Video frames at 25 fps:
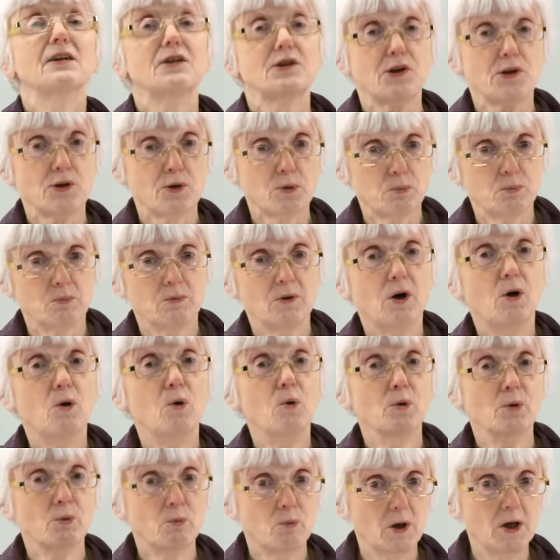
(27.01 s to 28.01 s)
to
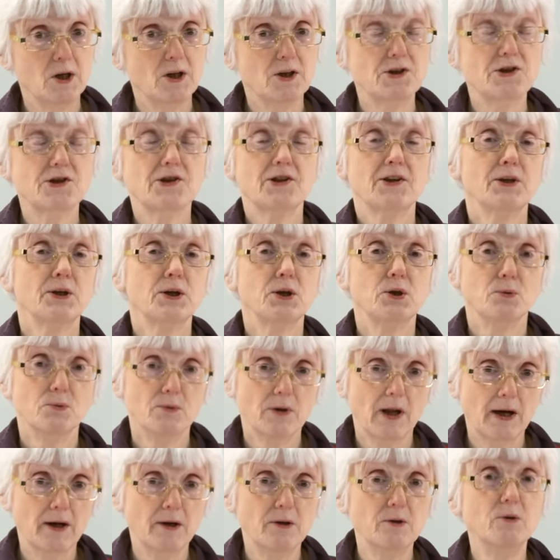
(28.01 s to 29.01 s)
all the words that you
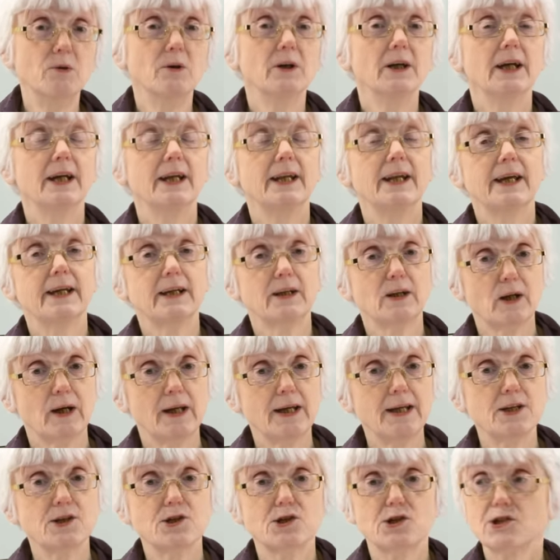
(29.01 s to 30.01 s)
know in
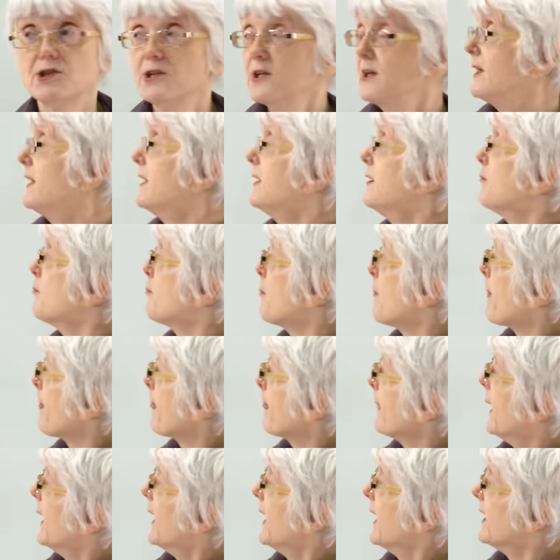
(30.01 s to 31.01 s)
English.
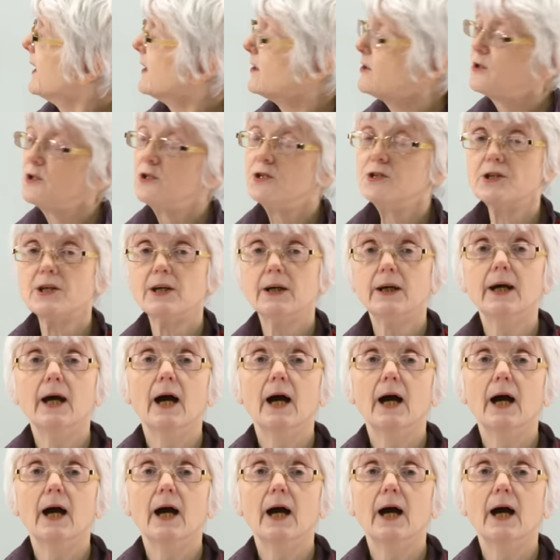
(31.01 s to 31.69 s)
And